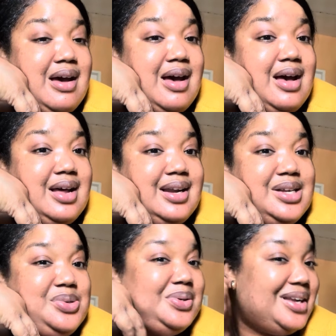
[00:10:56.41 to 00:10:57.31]
and i
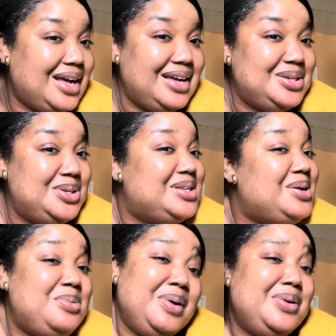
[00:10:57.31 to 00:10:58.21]
told naya and she's like
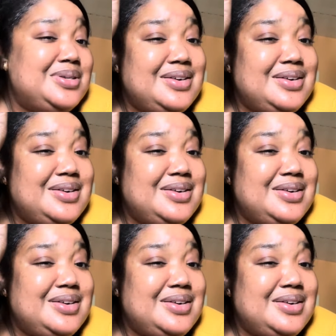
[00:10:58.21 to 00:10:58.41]
oh my gosh